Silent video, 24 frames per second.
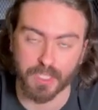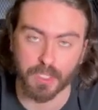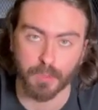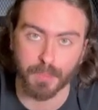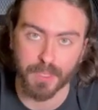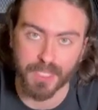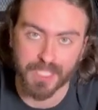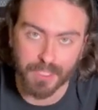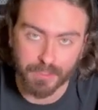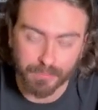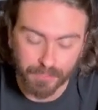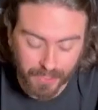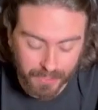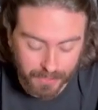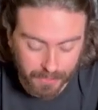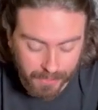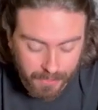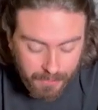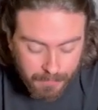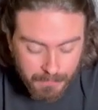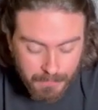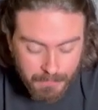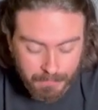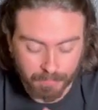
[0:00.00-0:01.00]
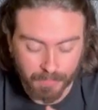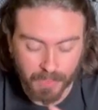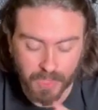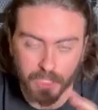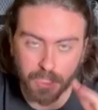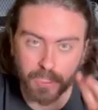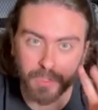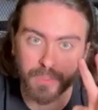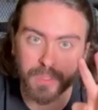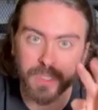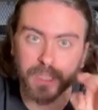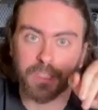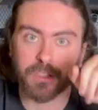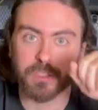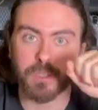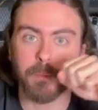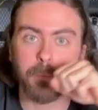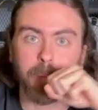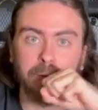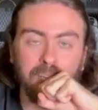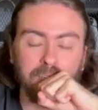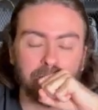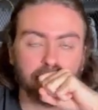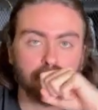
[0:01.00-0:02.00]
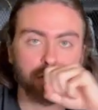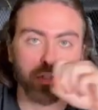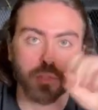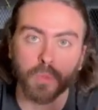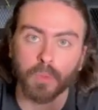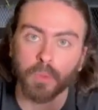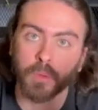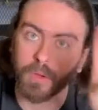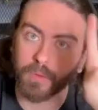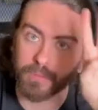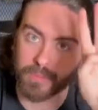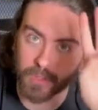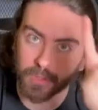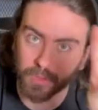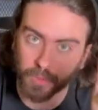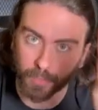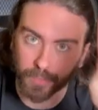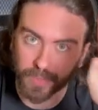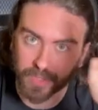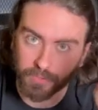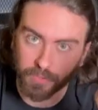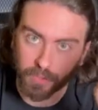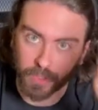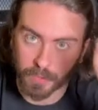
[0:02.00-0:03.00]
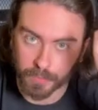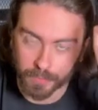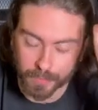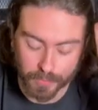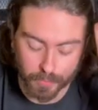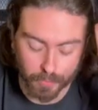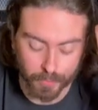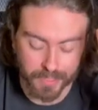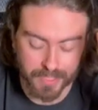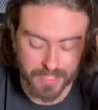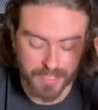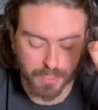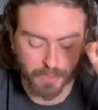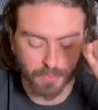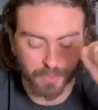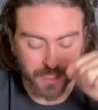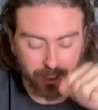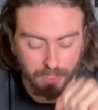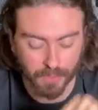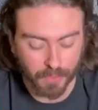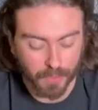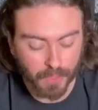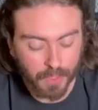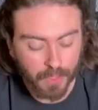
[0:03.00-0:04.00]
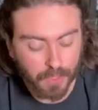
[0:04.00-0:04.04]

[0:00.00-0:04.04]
Specifically, you need to meet 2 of the 3 following criteria.